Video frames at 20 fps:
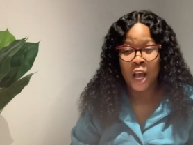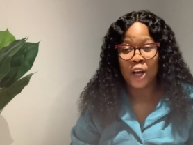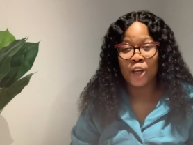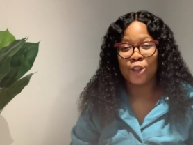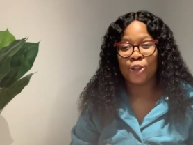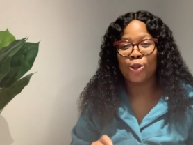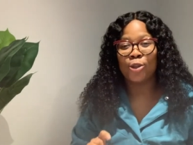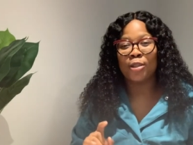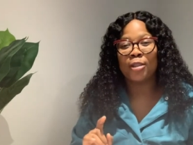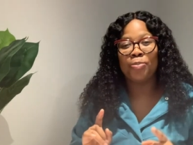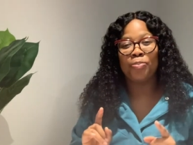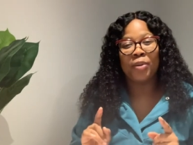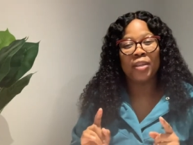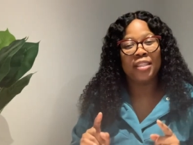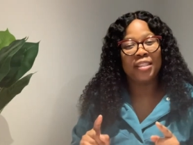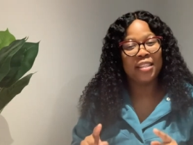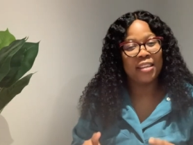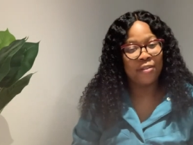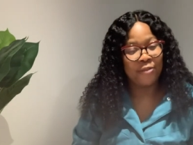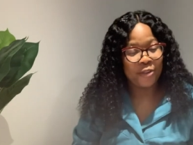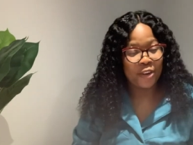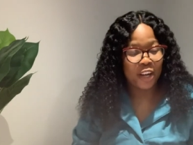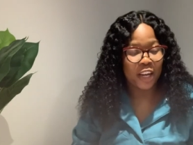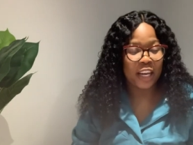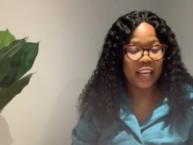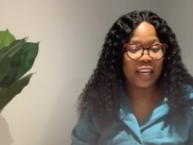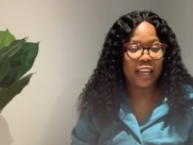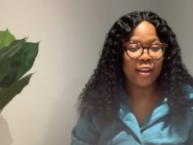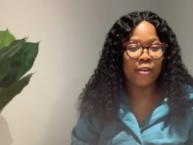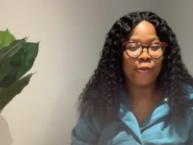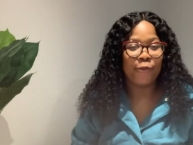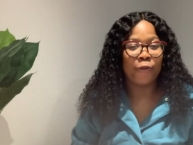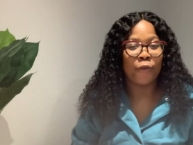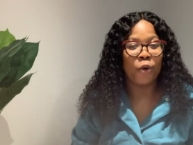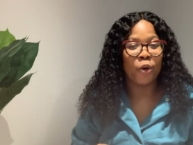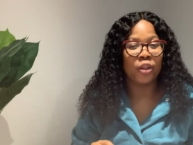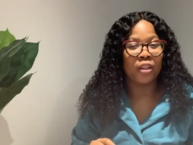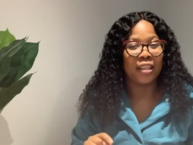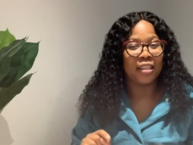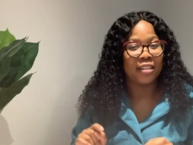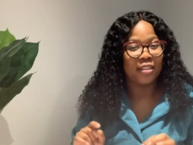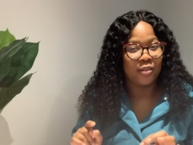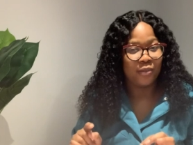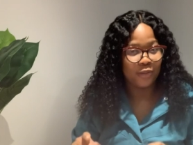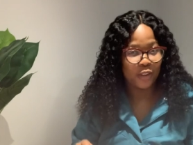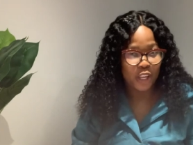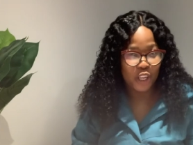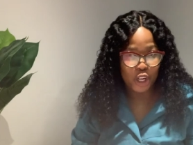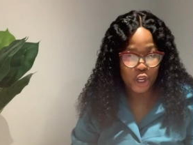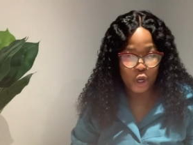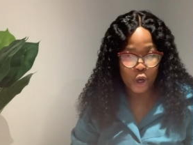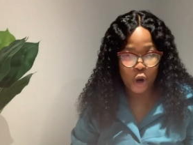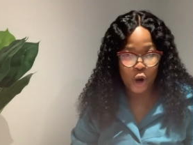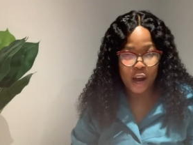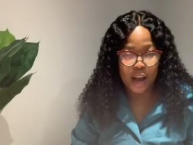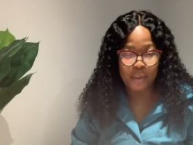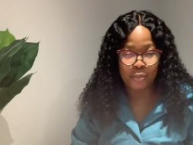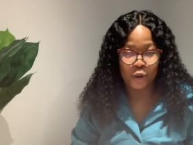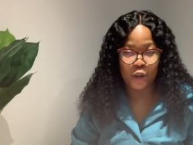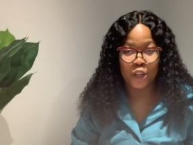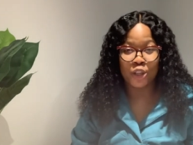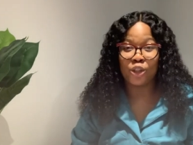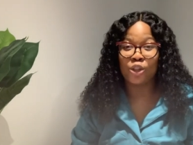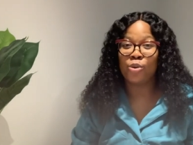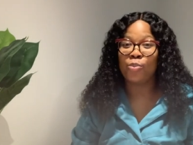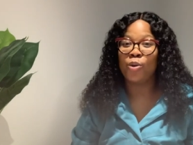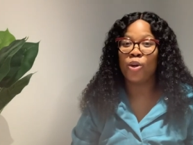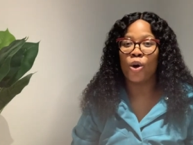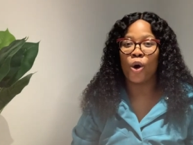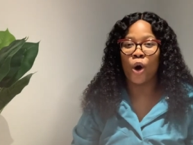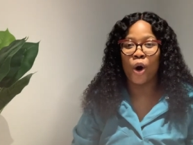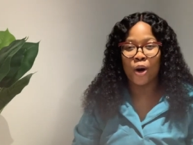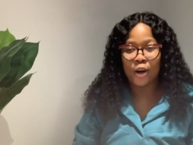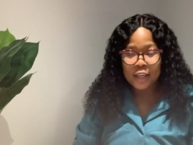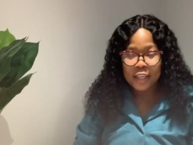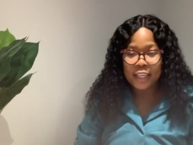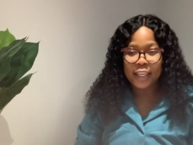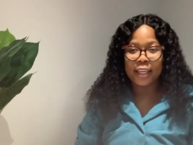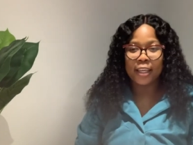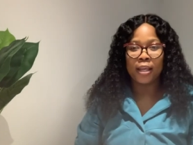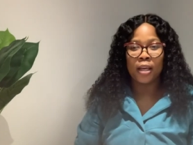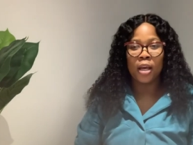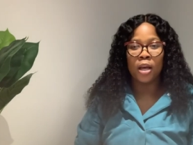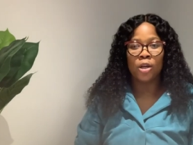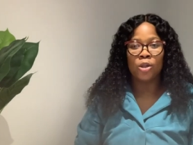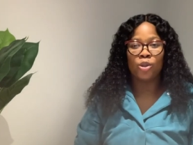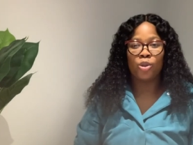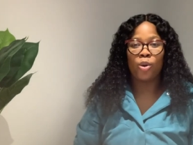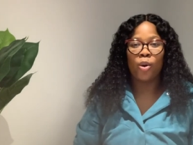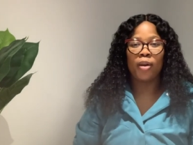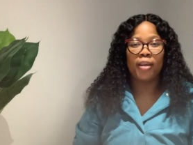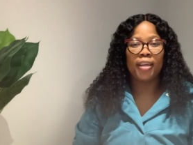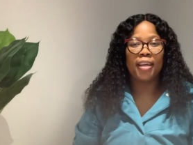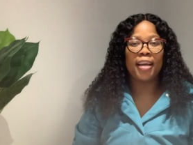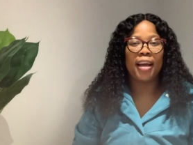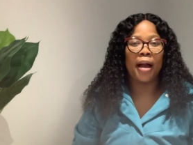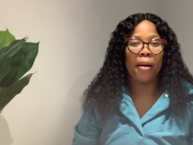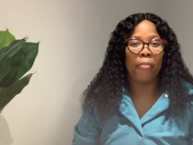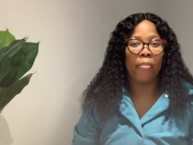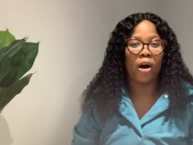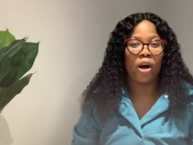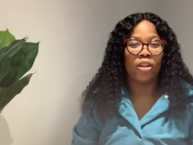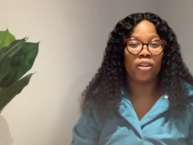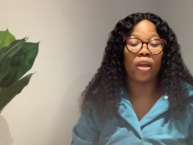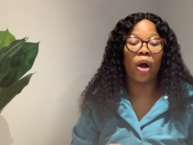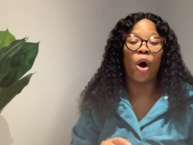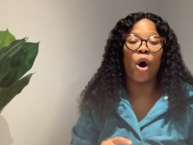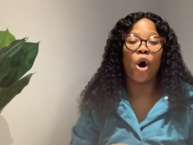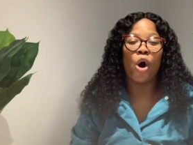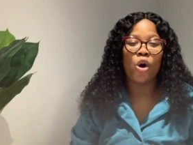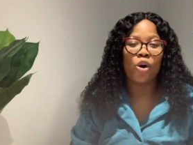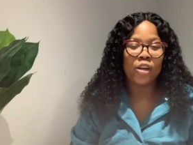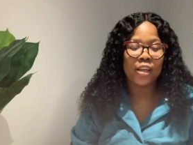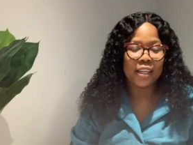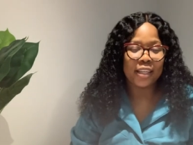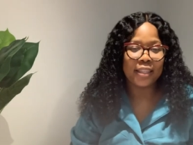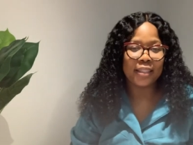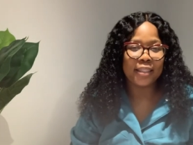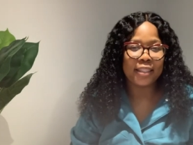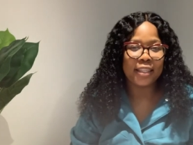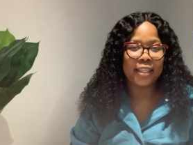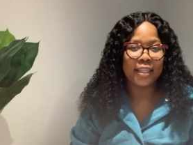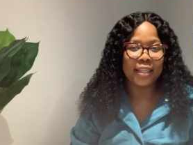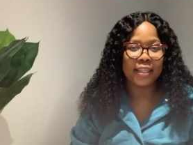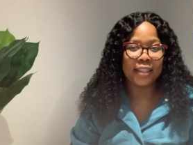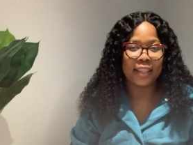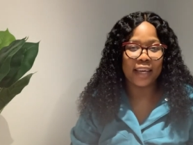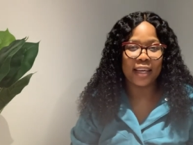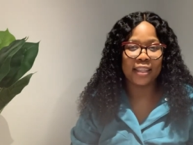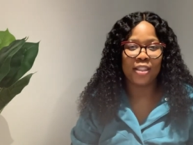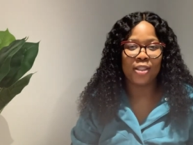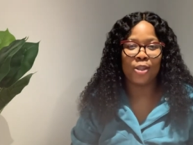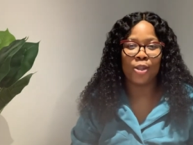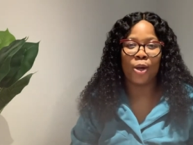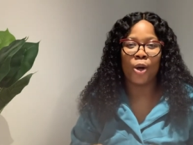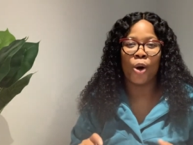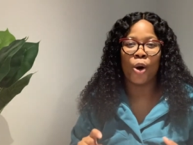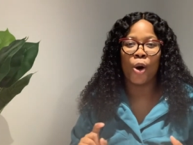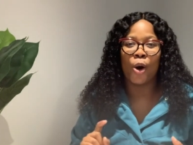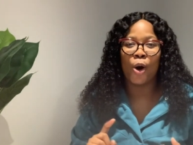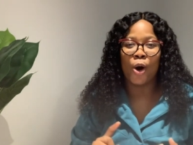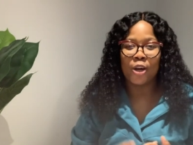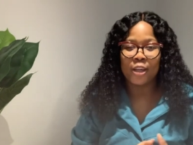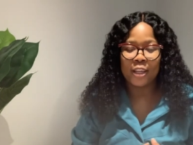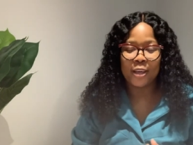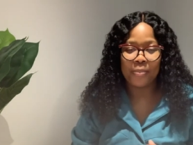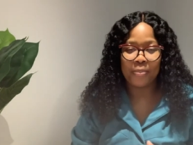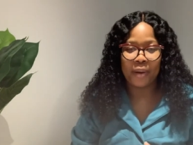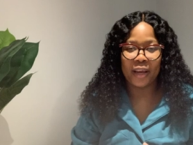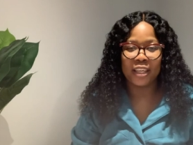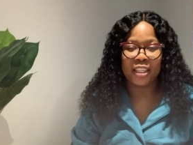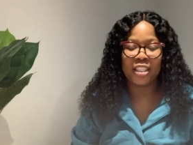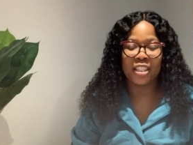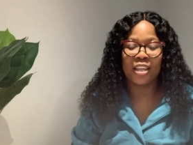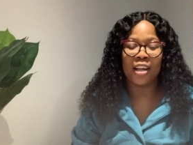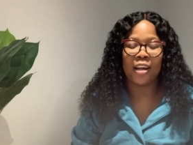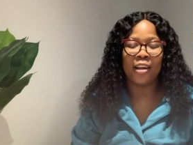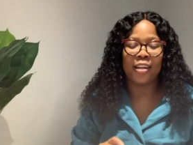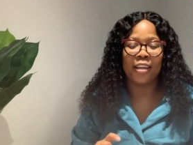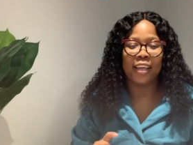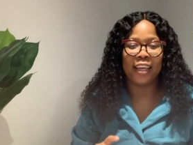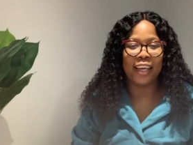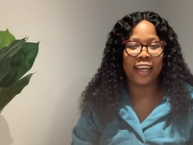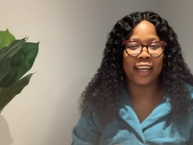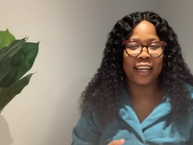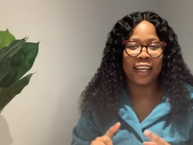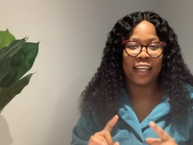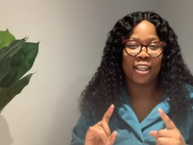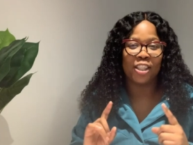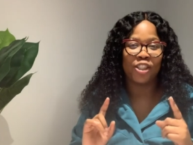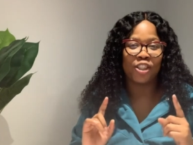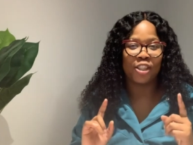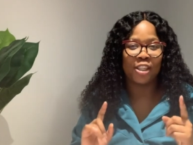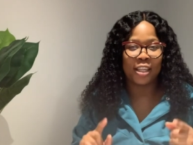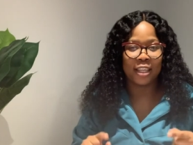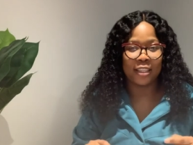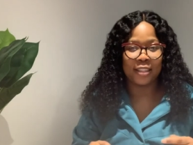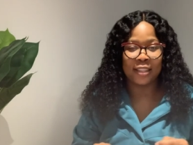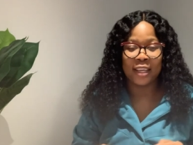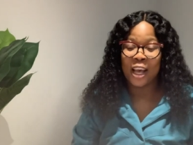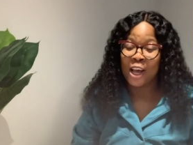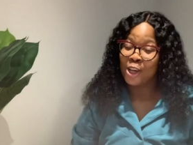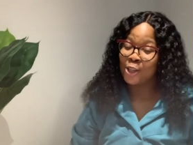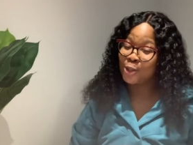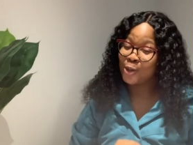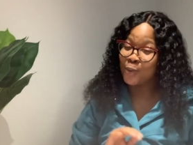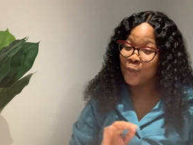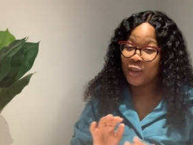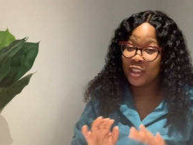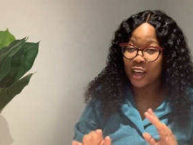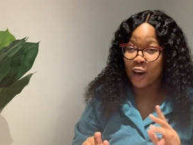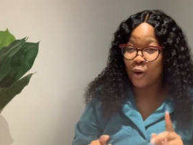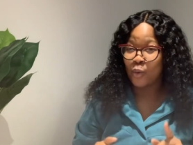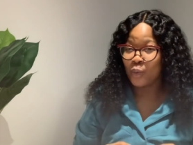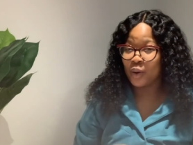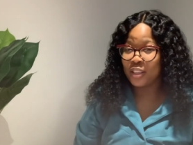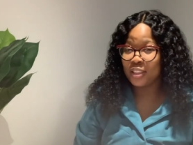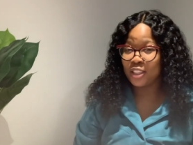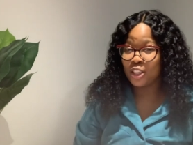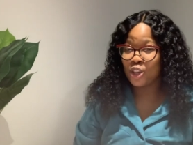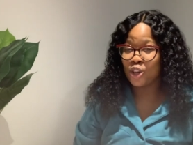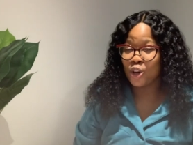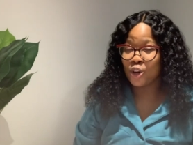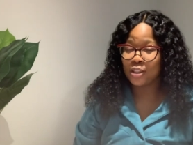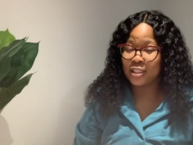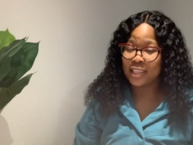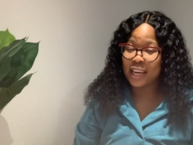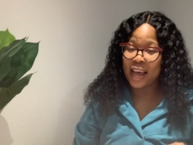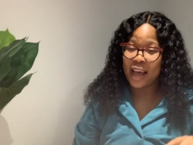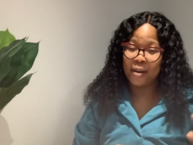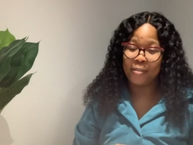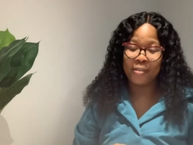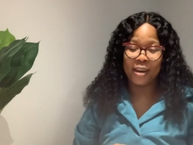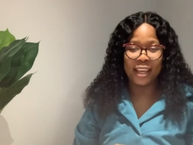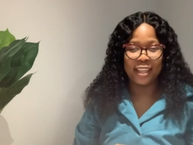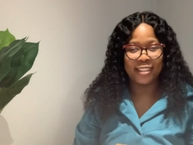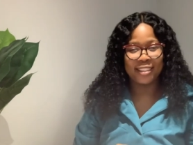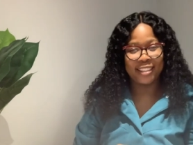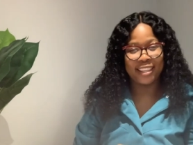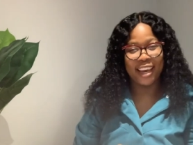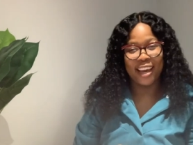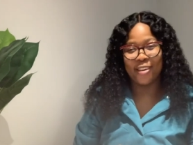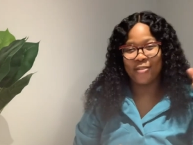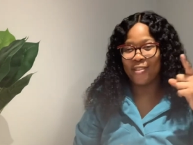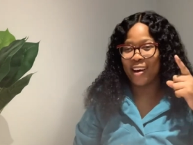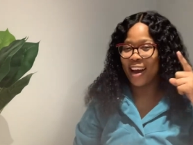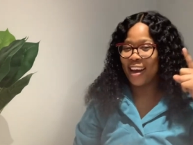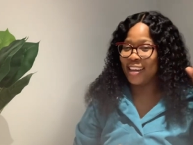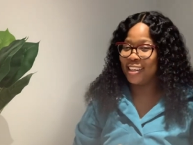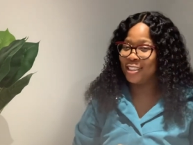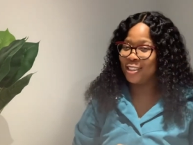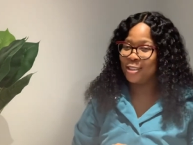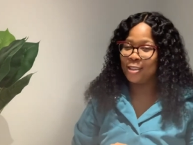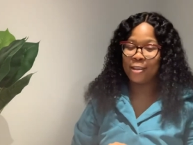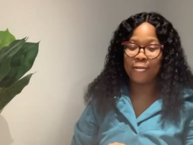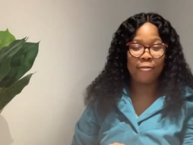So specifically for this video, I'm going to be only talking about the OET, that's the Occupational English Test. So without wasting your time, let's get right into the